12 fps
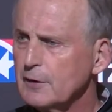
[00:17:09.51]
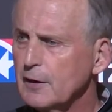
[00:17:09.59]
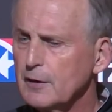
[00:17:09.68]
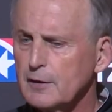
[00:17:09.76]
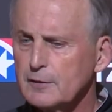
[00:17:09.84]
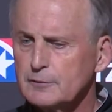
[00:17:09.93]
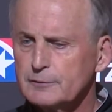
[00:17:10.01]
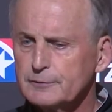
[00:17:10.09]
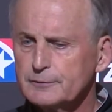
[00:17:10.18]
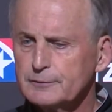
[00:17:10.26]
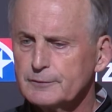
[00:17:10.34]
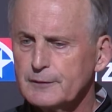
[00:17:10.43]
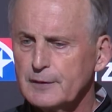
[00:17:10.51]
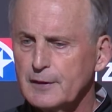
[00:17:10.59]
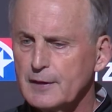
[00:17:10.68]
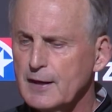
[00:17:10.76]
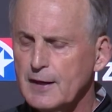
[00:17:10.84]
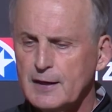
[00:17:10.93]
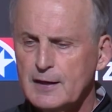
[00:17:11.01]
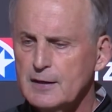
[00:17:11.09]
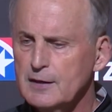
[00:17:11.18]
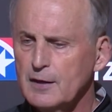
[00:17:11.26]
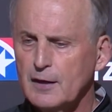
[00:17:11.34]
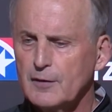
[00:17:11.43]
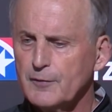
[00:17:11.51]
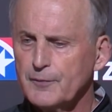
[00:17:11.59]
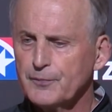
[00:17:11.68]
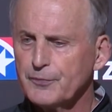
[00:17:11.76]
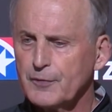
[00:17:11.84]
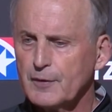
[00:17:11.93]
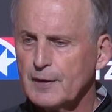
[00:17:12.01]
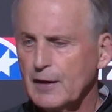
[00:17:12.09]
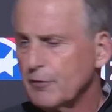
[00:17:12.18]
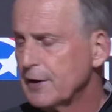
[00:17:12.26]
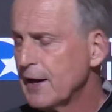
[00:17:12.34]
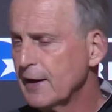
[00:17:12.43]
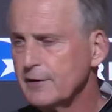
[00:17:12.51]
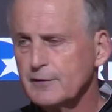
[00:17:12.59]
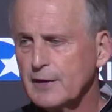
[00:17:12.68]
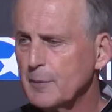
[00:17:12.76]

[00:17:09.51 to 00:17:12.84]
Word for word: Uh, again, he. Um, every day.